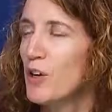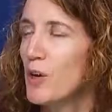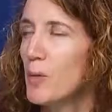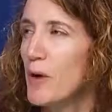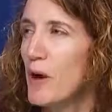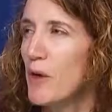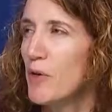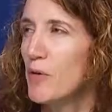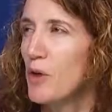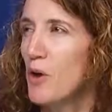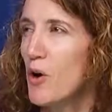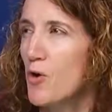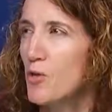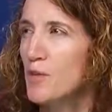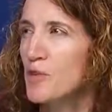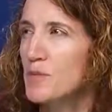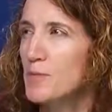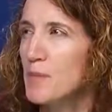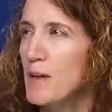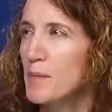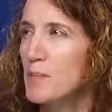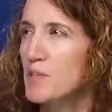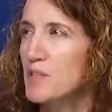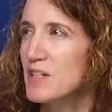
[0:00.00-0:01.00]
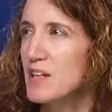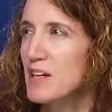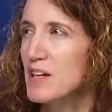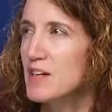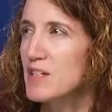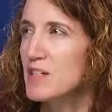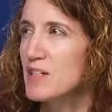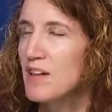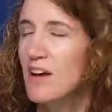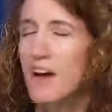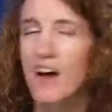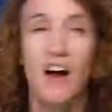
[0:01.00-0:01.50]
about coders make
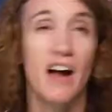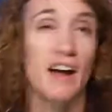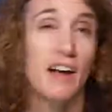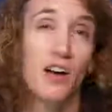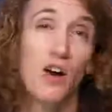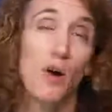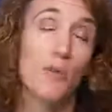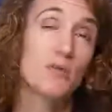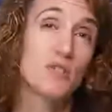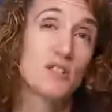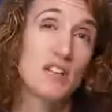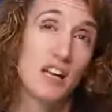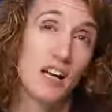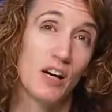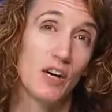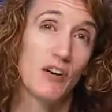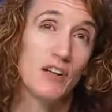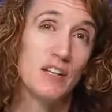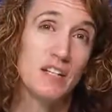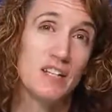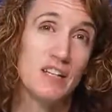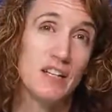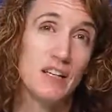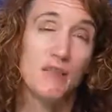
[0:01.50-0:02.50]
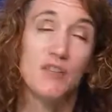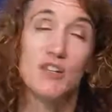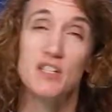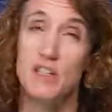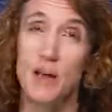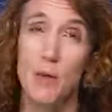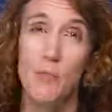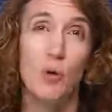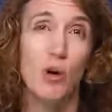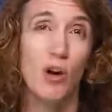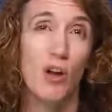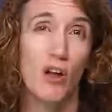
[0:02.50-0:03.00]
mistakes. I can almost guarantee that
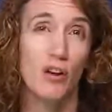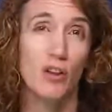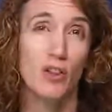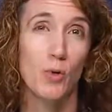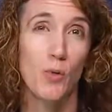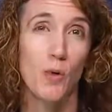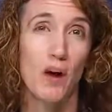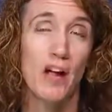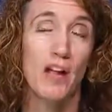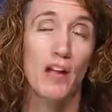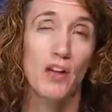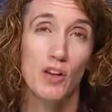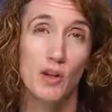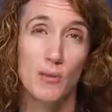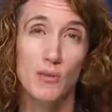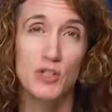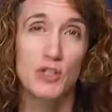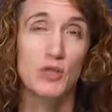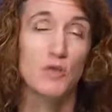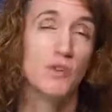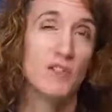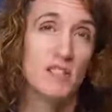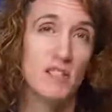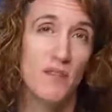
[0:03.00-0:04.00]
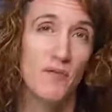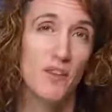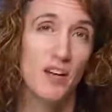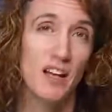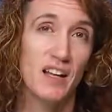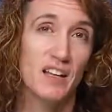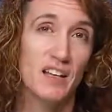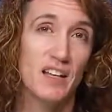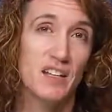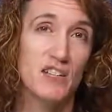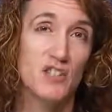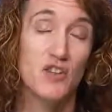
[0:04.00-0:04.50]
somewhere along the way you're going to be doing something
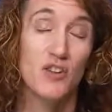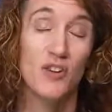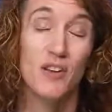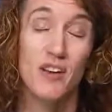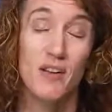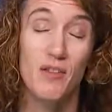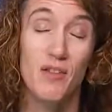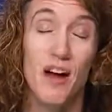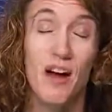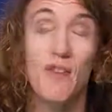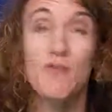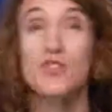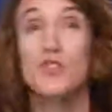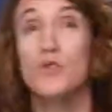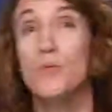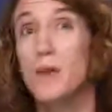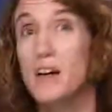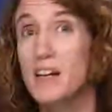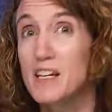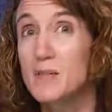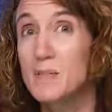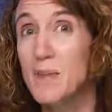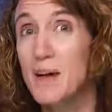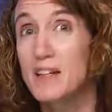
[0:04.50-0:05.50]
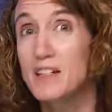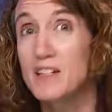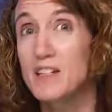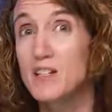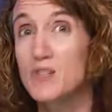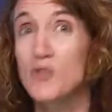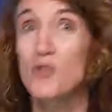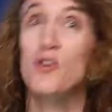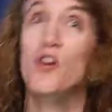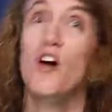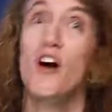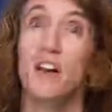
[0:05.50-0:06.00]
like this and you can either have too many
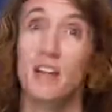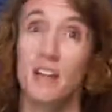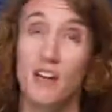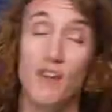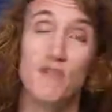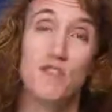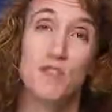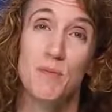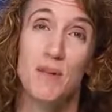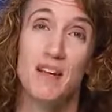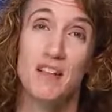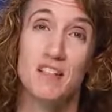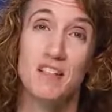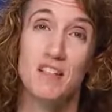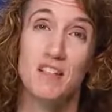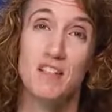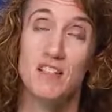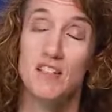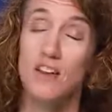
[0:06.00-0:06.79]
spaces or not enough spaces.